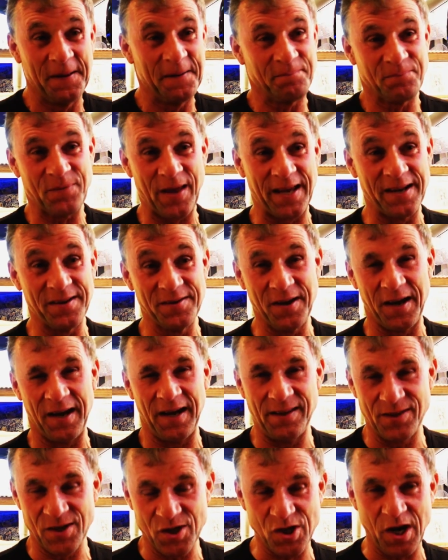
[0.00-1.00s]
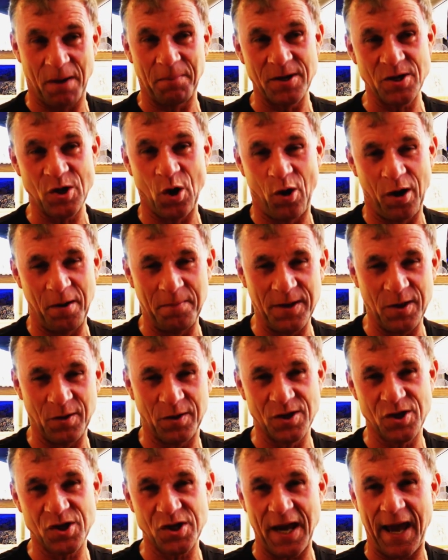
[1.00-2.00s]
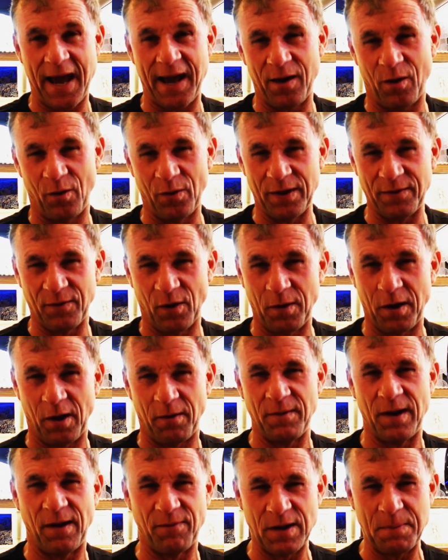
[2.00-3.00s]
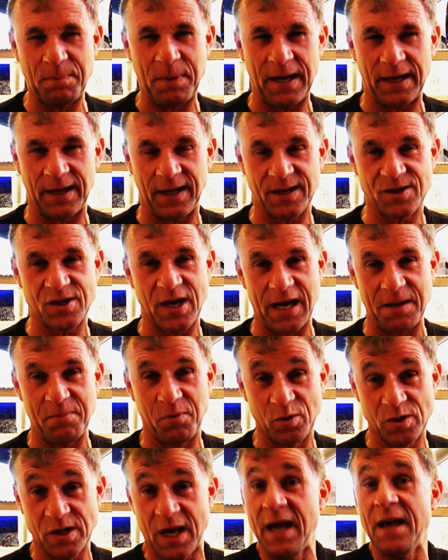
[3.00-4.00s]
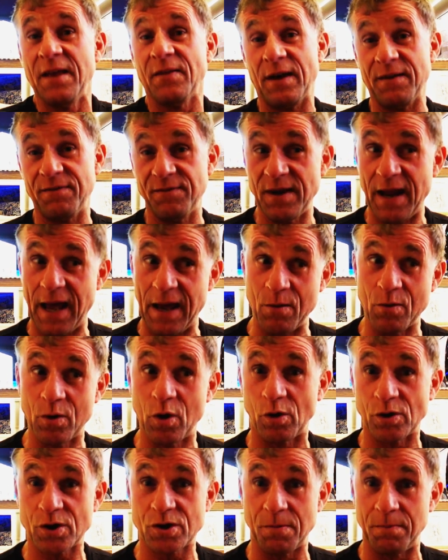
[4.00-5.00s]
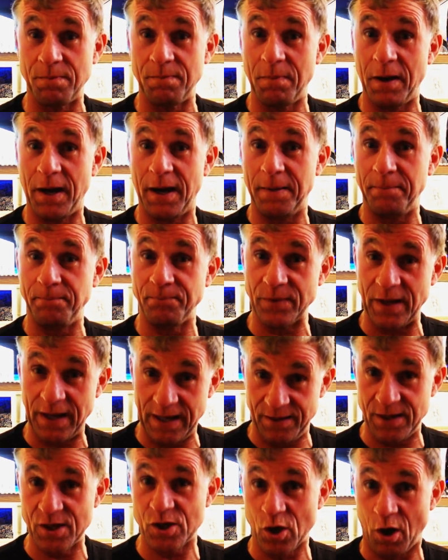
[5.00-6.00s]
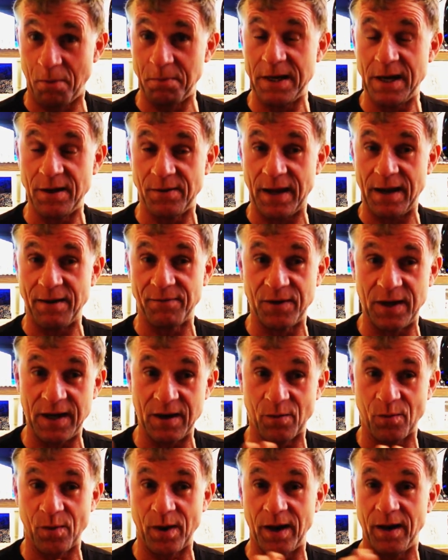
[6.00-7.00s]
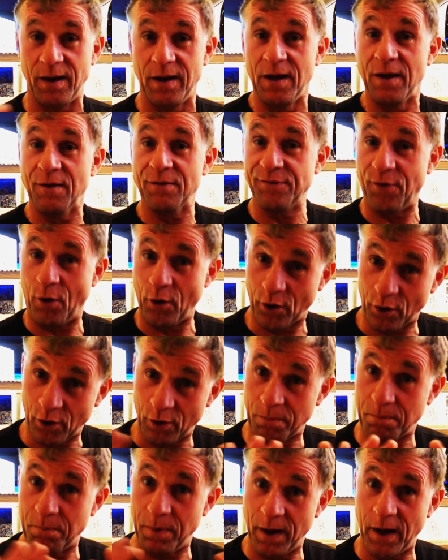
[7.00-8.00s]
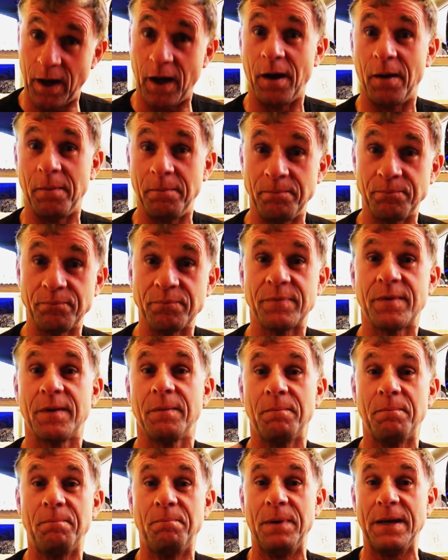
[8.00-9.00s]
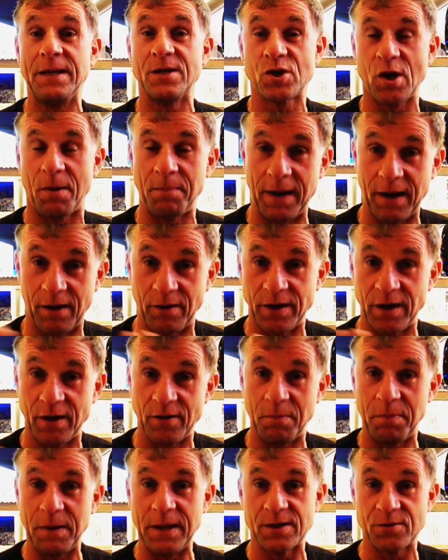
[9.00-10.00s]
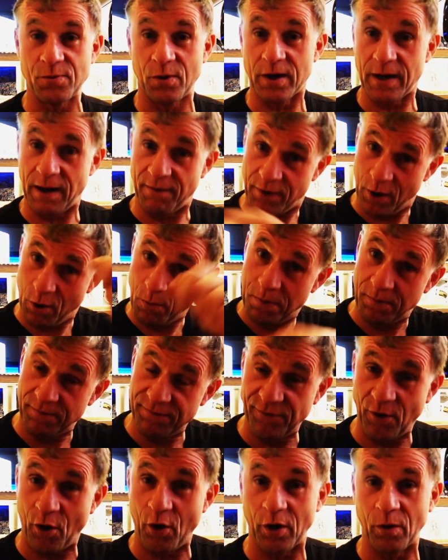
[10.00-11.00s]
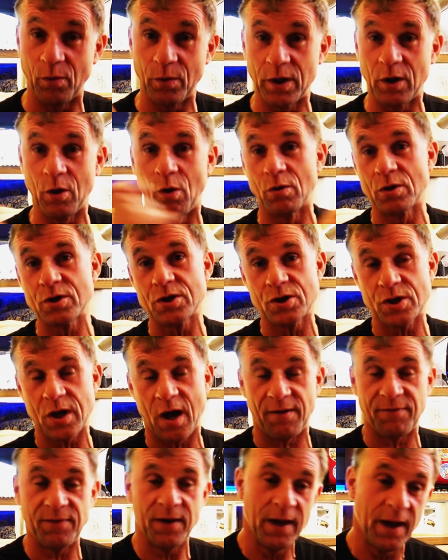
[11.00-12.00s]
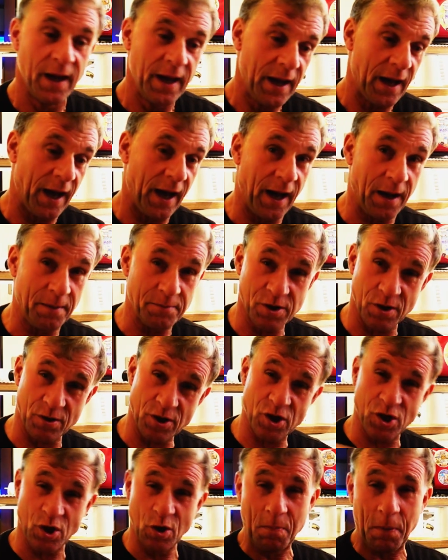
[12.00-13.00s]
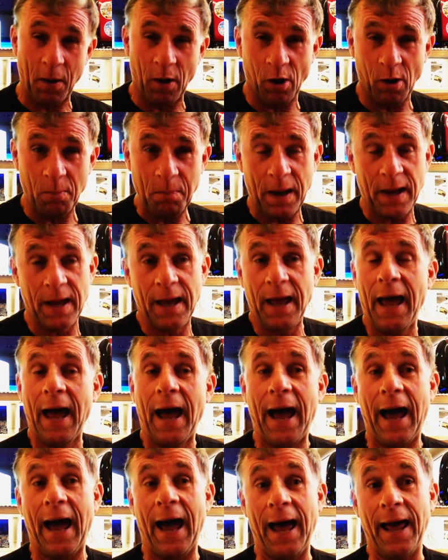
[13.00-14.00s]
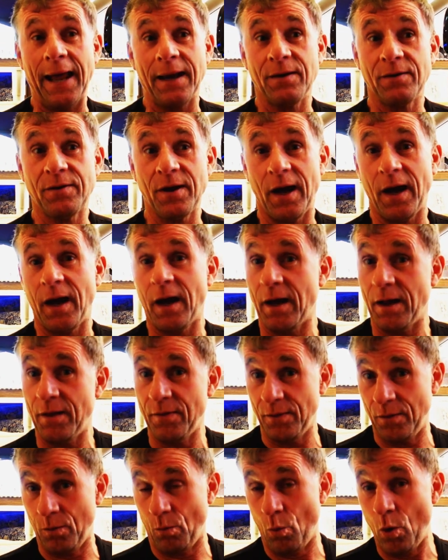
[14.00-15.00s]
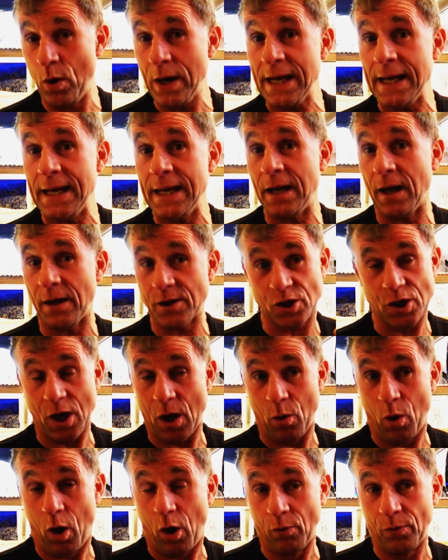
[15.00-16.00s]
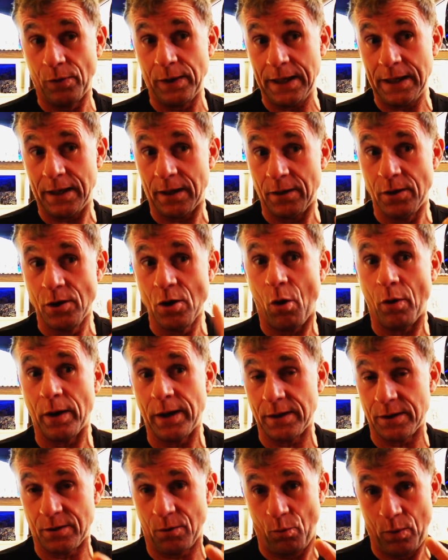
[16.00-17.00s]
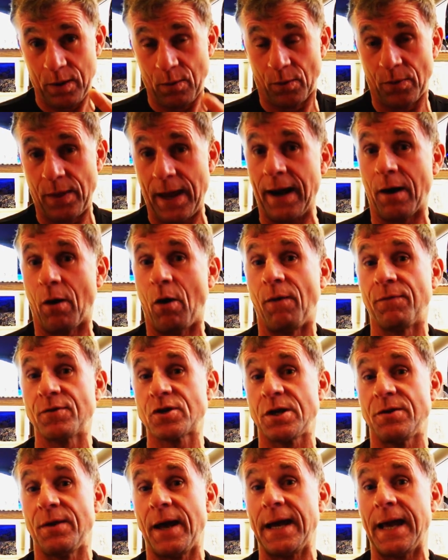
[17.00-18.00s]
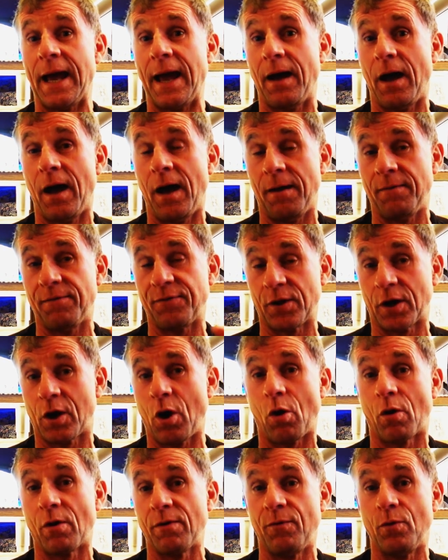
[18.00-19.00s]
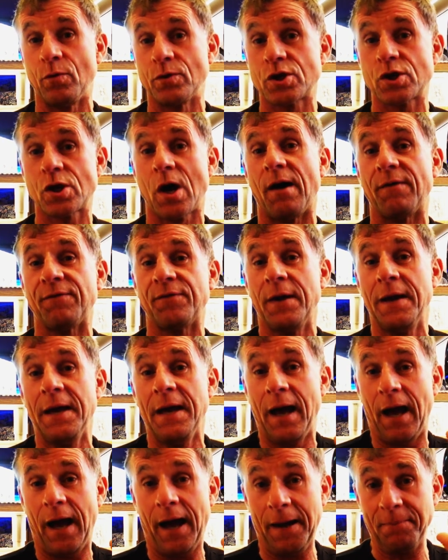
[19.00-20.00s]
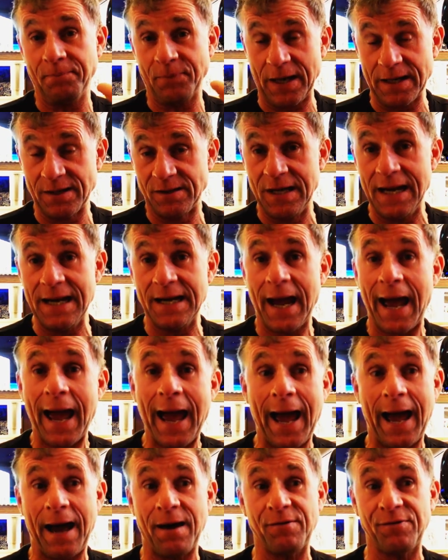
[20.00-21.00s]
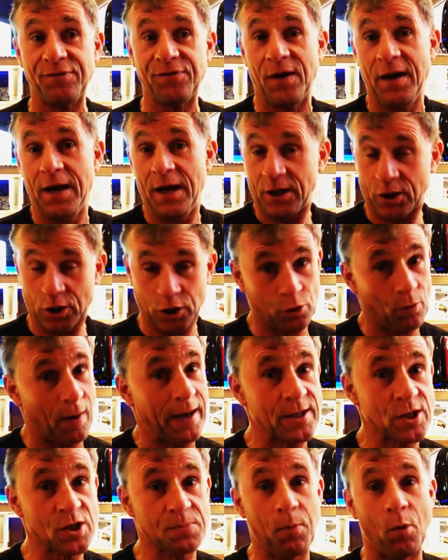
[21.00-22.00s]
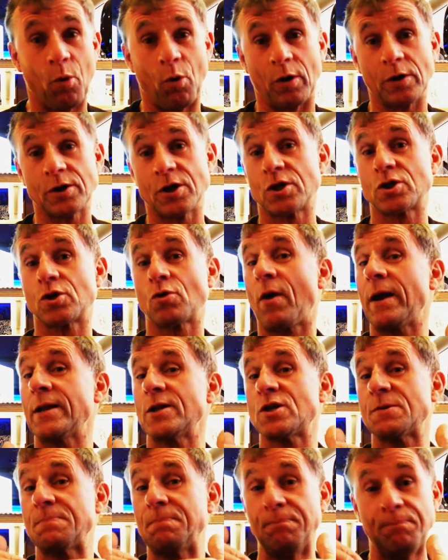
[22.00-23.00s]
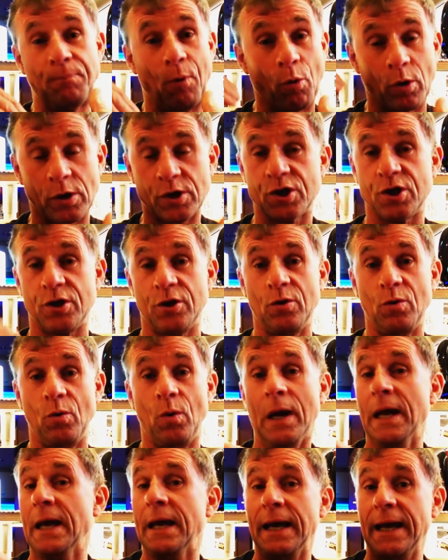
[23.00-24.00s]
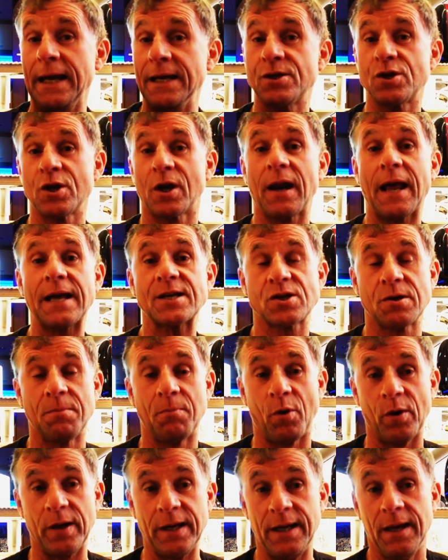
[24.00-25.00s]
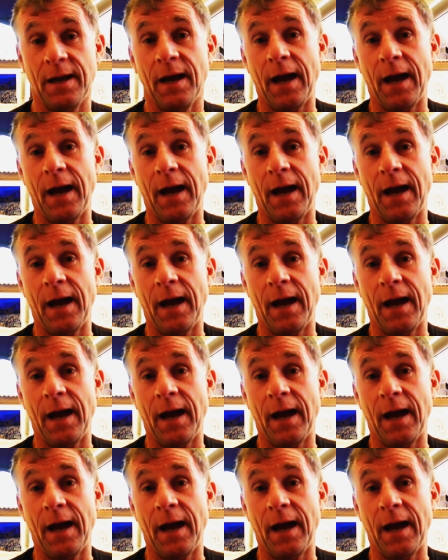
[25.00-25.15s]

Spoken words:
And in the summertime you can sit out on, they've got lovely picnic tables. They've now got some at this time of year they have their fire bins up there, you know, the bins where you can have an open fire with the logs and stuff. So it's superb. And so on the night we were there, obviously they for the carnival and stuff, they did have transport to transport you into Glastonbury